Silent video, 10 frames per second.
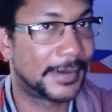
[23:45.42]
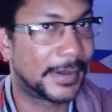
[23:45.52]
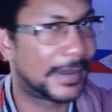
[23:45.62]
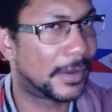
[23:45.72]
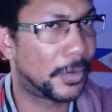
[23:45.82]

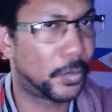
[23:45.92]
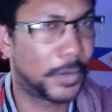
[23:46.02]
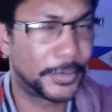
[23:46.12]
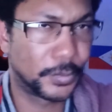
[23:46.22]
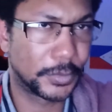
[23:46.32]

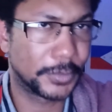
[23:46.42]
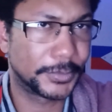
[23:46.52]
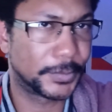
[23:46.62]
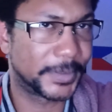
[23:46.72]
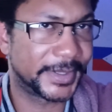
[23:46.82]
one world
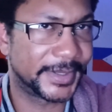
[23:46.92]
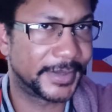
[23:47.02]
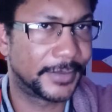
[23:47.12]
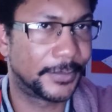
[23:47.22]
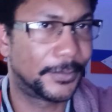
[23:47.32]
away,
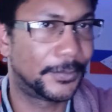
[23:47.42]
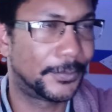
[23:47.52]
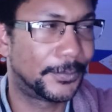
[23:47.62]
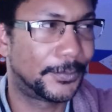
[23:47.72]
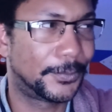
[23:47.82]

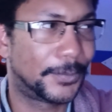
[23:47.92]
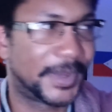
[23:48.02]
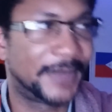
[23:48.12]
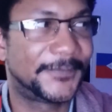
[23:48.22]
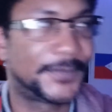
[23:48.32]

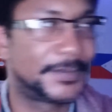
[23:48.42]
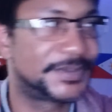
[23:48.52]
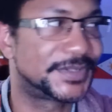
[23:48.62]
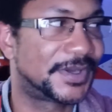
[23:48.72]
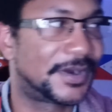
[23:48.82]
white
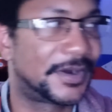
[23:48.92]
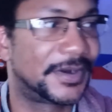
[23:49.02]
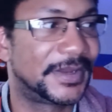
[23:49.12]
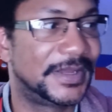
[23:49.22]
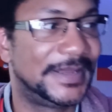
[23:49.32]
folks are
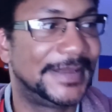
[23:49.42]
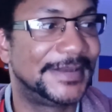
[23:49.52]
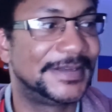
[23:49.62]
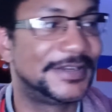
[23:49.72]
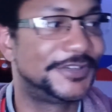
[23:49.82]

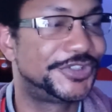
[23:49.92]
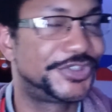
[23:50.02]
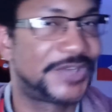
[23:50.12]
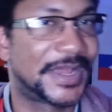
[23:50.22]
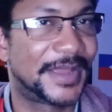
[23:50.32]
getting
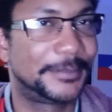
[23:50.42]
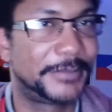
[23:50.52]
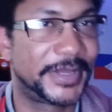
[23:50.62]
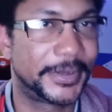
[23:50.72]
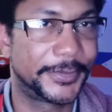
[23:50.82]
shot
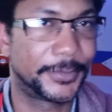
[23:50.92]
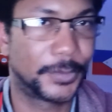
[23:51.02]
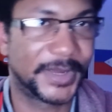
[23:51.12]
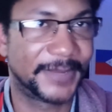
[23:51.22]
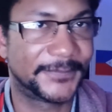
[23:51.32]
by other
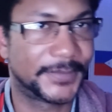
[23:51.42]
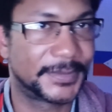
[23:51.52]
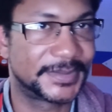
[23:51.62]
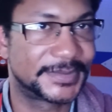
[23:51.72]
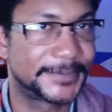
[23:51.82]
white
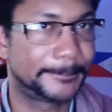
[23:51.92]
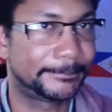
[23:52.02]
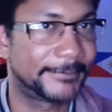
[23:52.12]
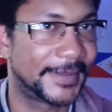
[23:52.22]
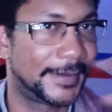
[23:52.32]
folks.
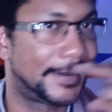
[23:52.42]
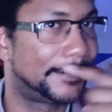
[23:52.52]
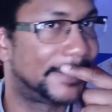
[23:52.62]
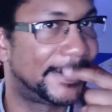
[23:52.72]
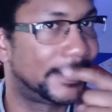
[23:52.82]
And I'm
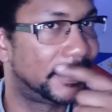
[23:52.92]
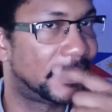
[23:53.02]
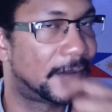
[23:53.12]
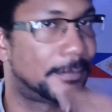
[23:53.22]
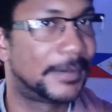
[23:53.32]
like,
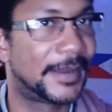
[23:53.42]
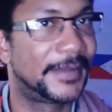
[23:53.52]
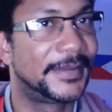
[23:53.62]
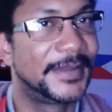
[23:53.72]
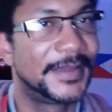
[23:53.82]
yo, bruh,
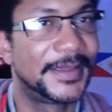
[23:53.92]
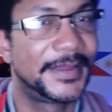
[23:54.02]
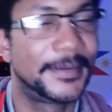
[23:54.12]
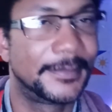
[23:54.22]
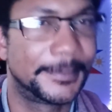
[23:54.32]

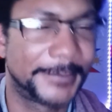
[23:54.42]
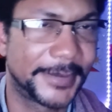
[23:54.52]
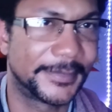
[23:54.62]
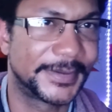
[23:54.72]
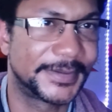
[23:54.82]
here in
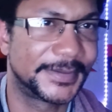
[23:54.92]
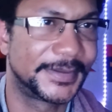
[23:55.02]
America,